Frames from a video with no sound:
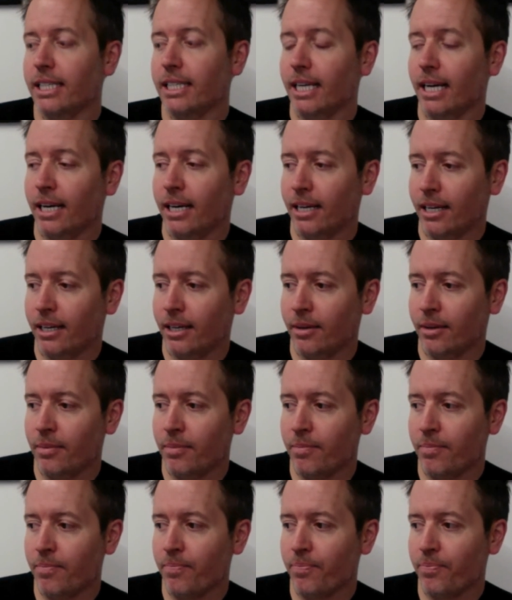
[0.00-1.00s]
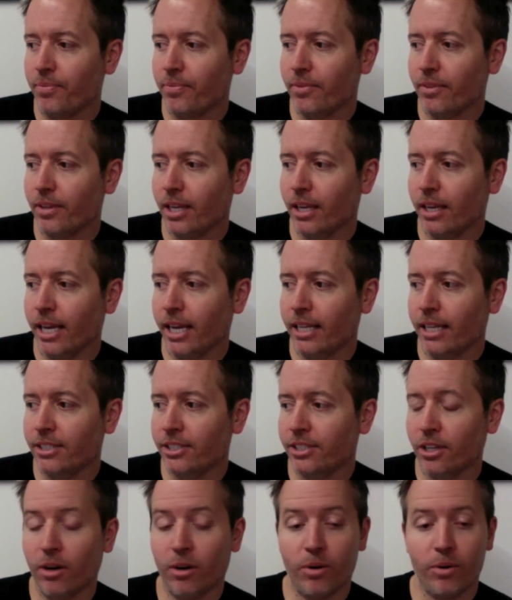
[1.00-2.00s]
Um, and
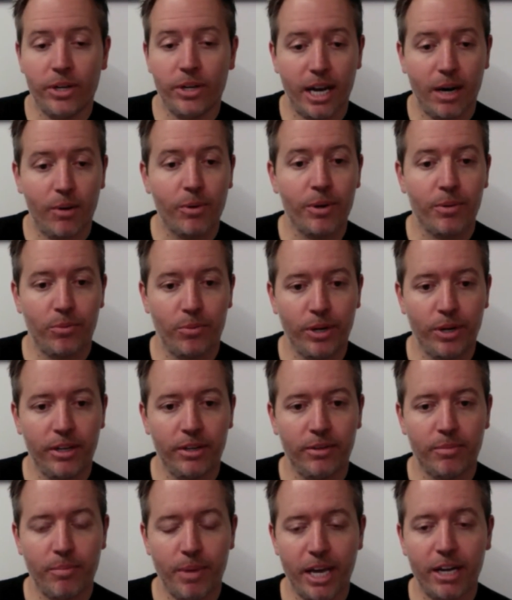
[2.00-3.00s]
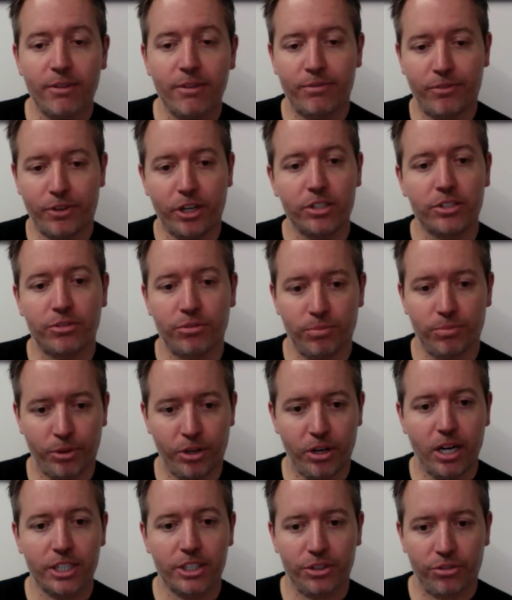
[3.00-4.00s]
so yeah, we made a first
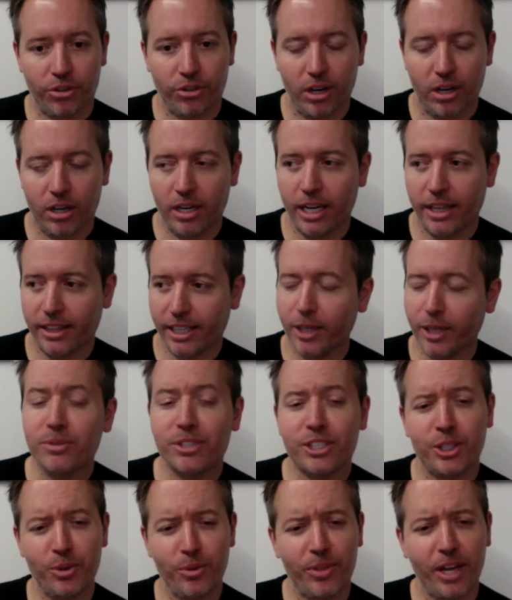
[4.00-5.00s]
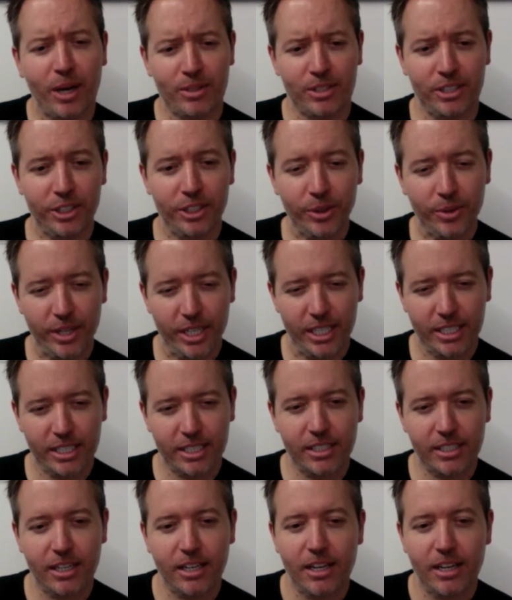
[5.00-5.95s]
production run. I think it was 2,000 units.